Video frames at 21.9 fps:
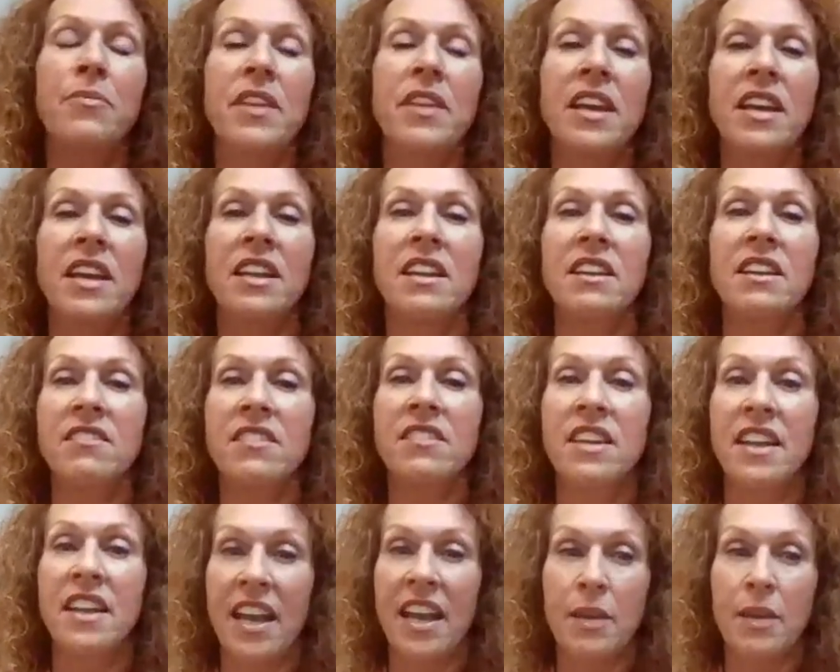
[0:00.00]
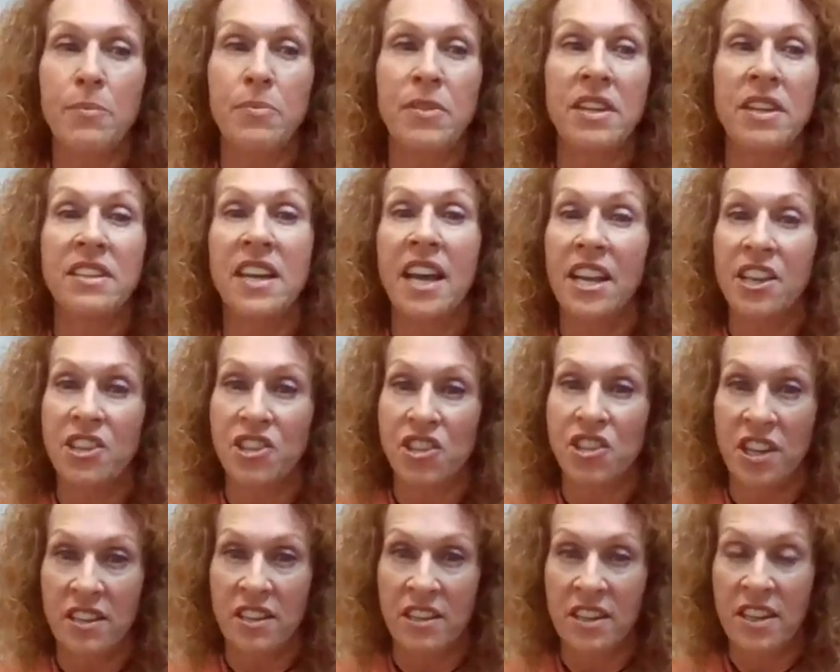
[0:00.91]
It is an
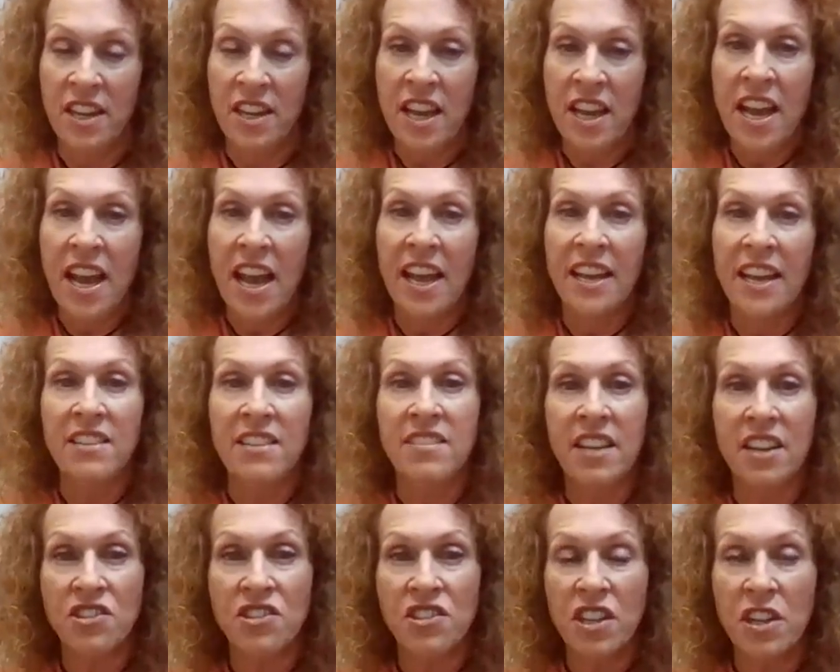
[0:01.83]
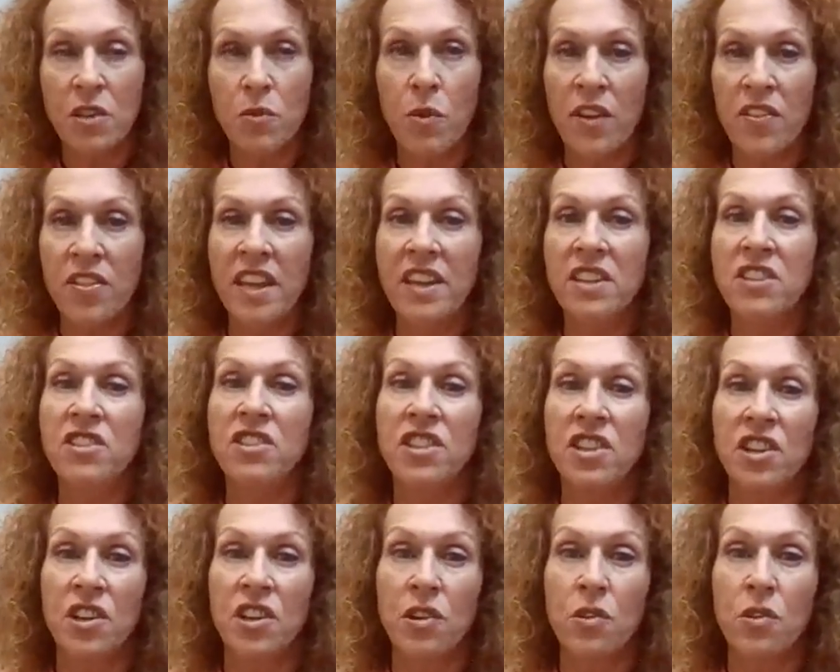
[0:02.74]
amputation. And essentially what they
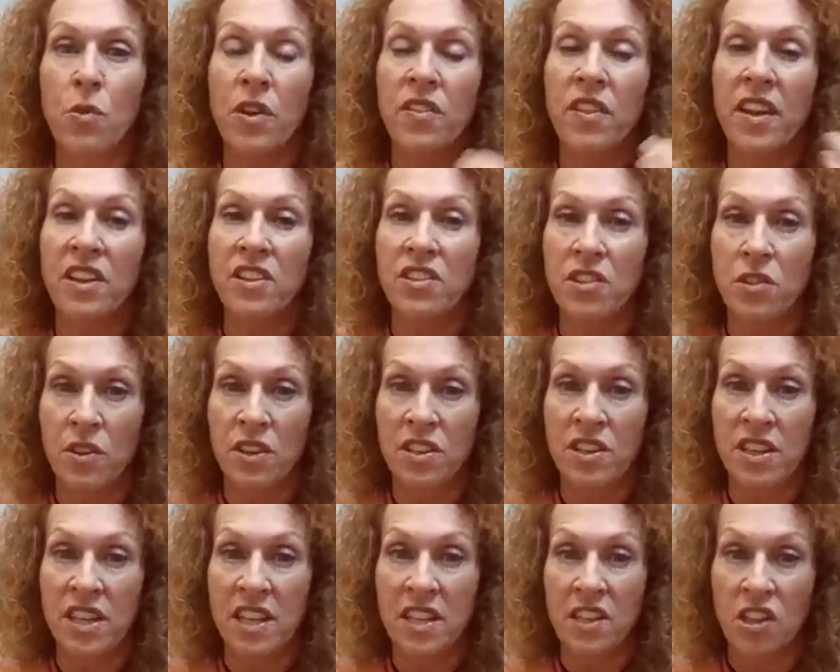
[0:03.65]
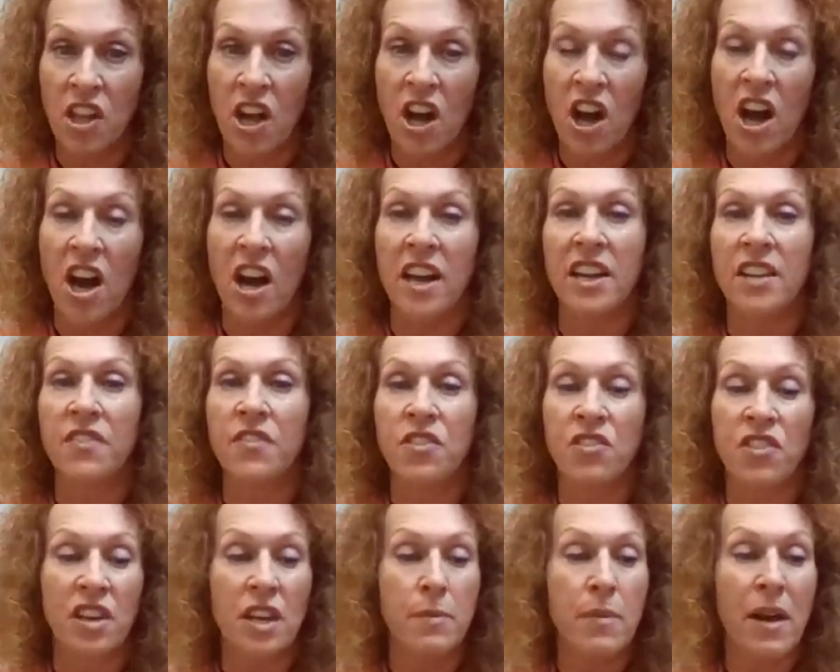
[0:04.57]
do when they do a declaw, and if
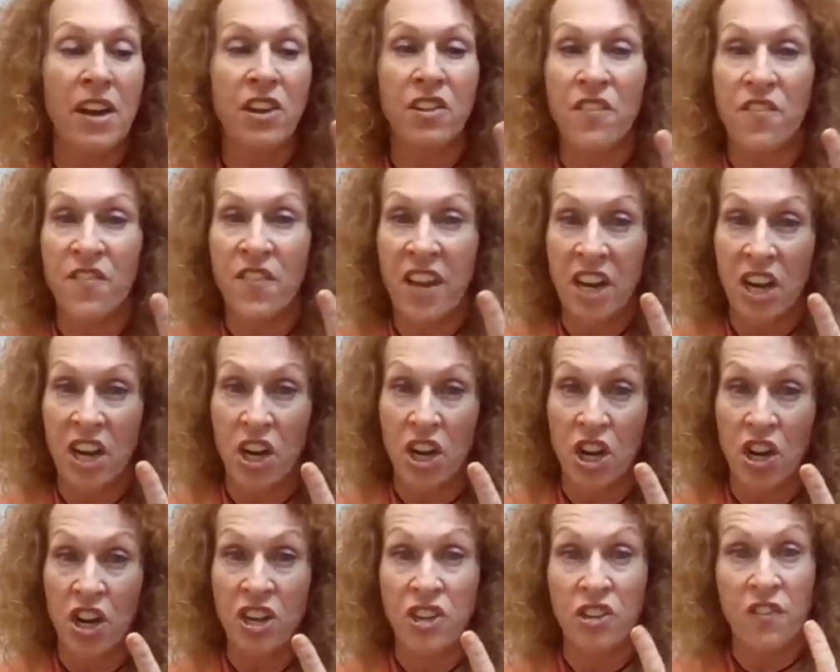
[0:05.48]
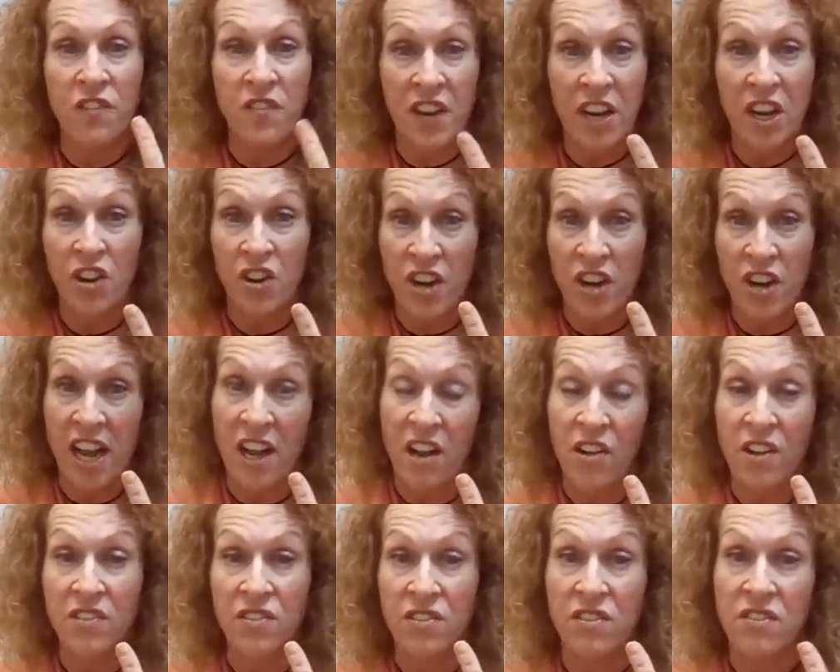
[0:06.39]
you think about your finger and your
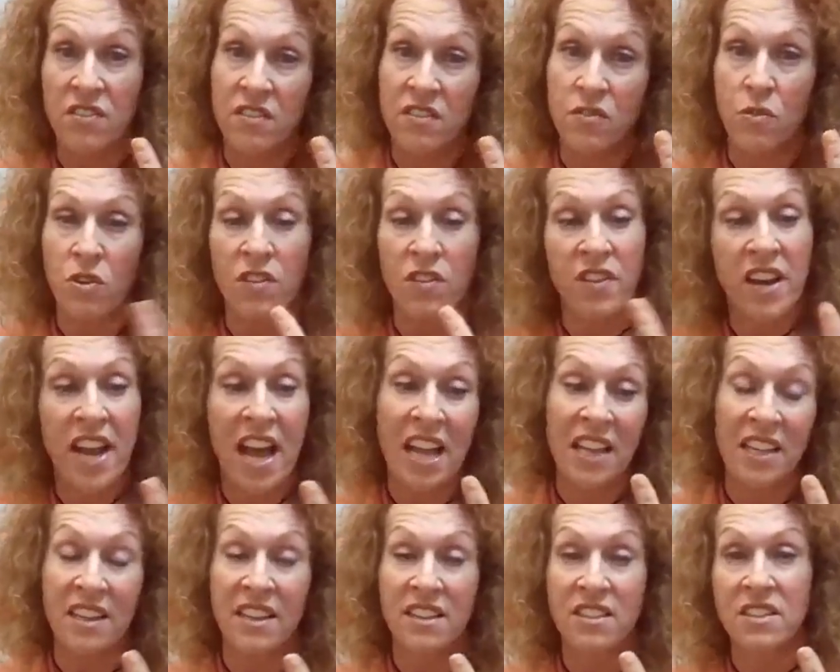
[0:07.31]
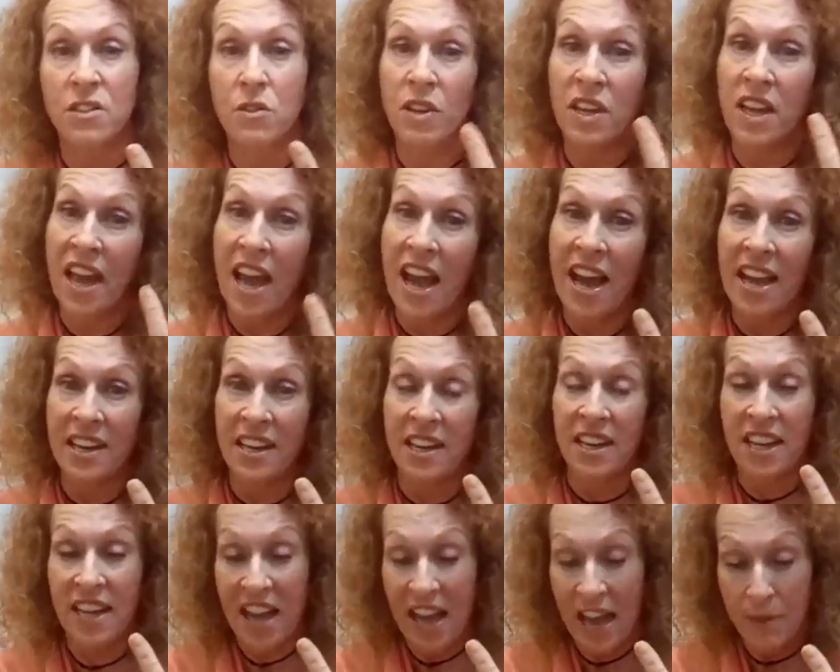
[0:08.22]
fingernail as sort of analogous to a cat
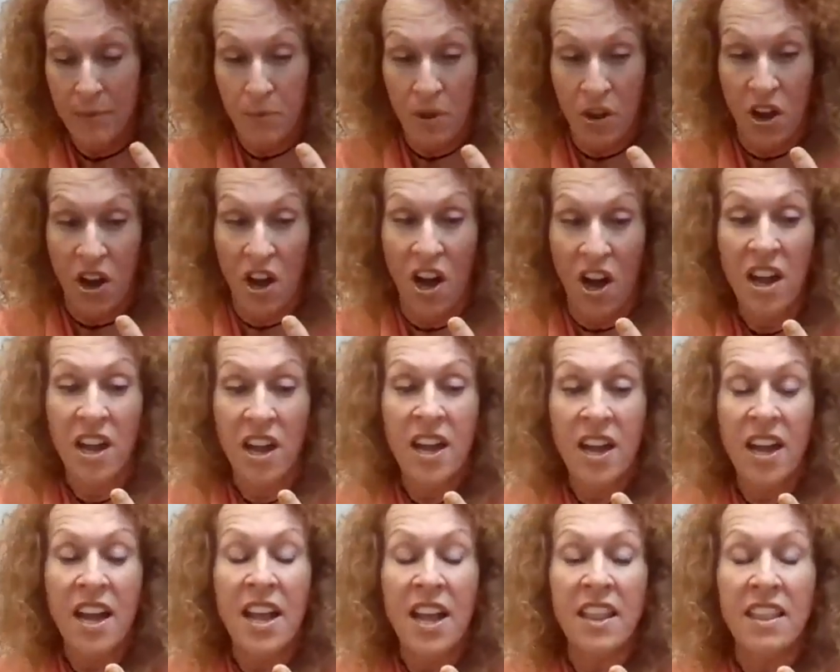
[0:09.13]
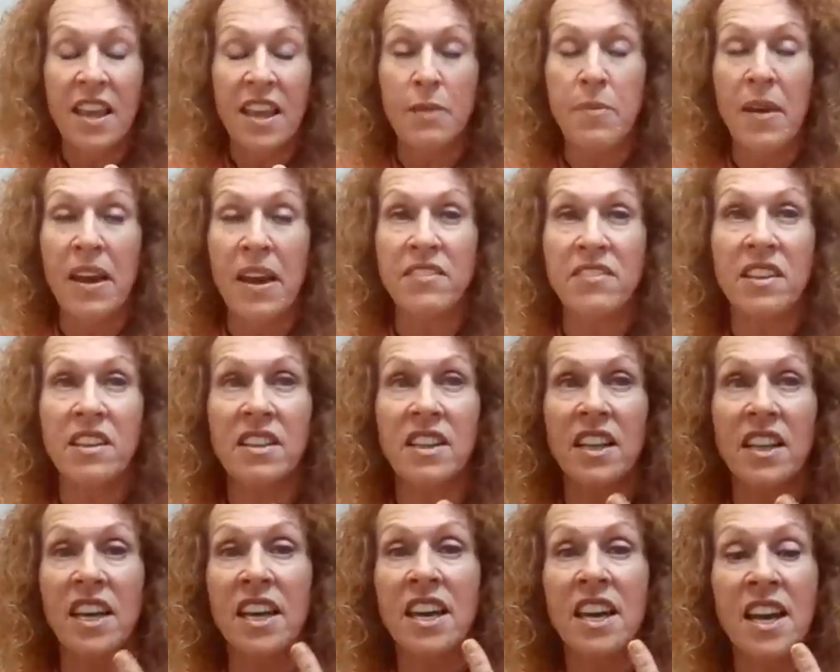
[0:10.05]
and a cat paw, they
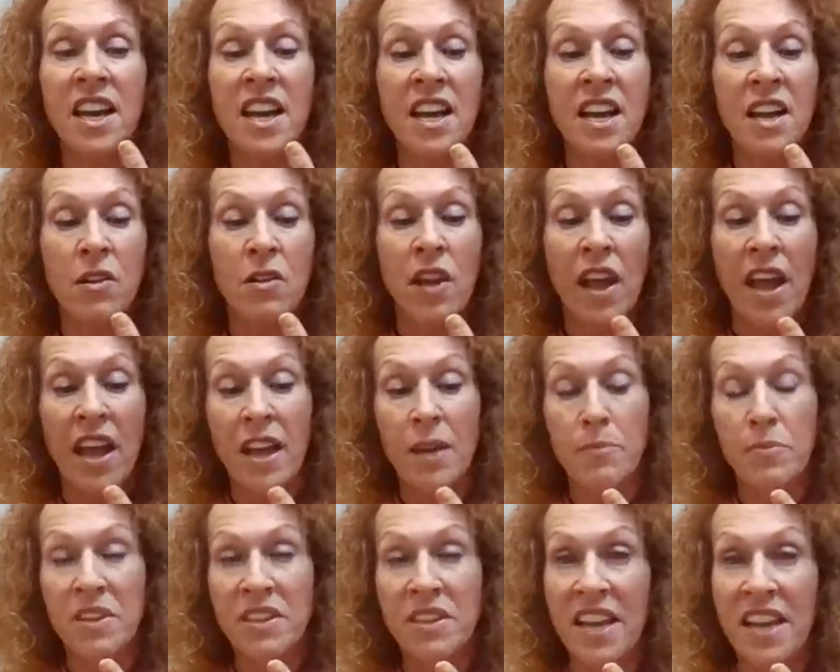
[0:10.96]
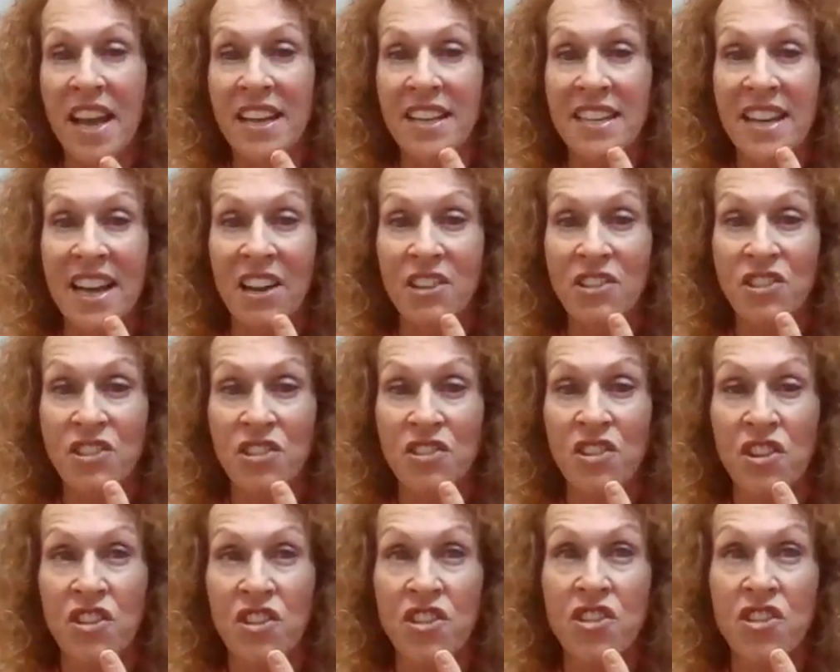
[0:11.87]
basically amputate down to
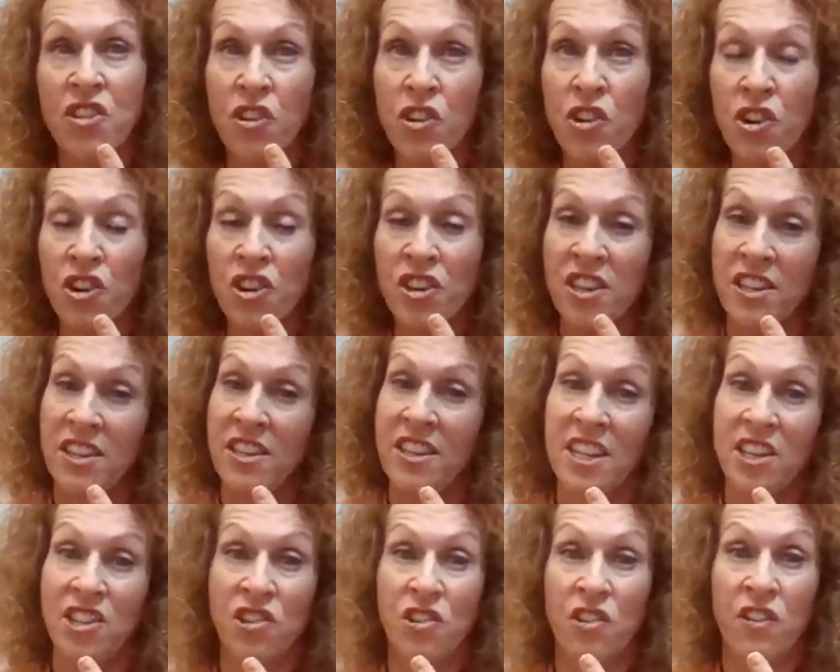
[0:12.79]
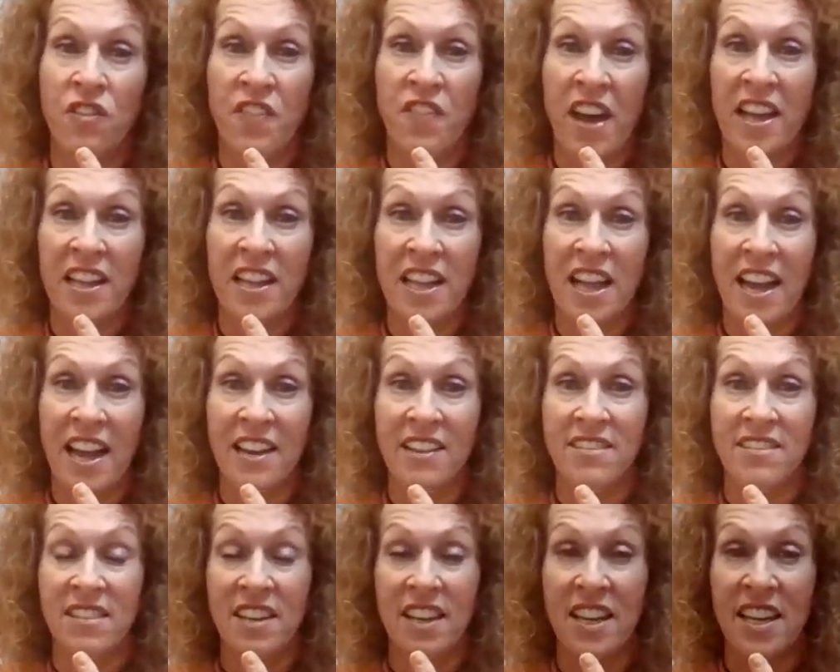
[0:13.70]
the third digital
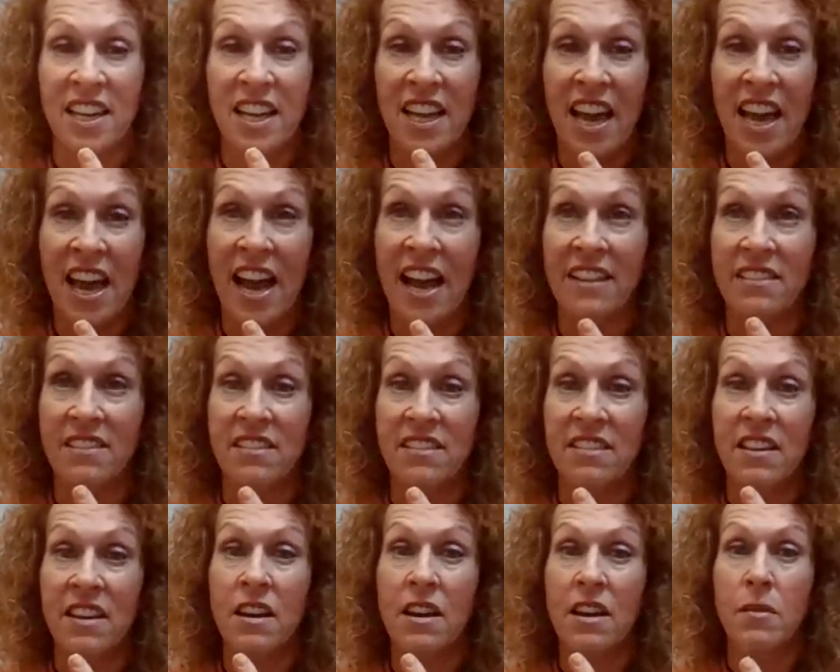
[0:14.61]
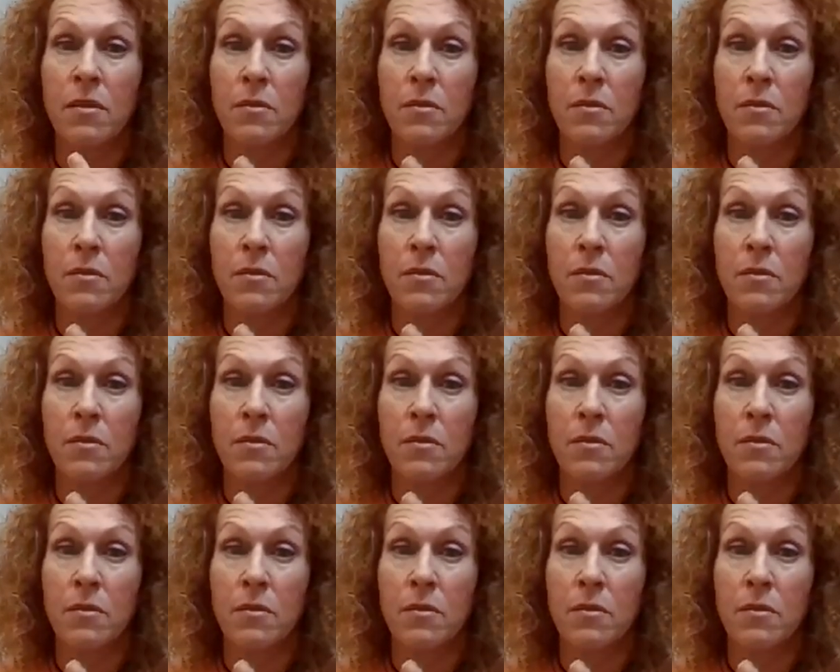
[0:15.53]
phalanx in a cat's